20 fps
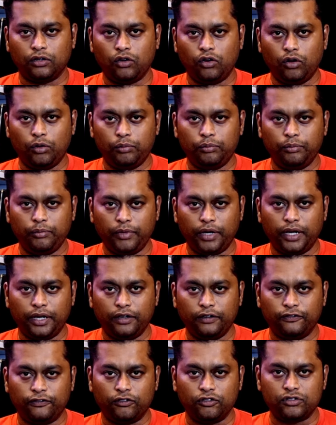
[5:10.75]

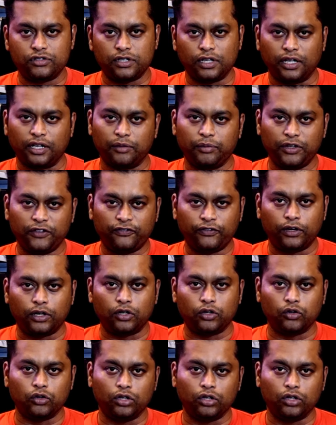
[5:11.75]
homemade foods like beef or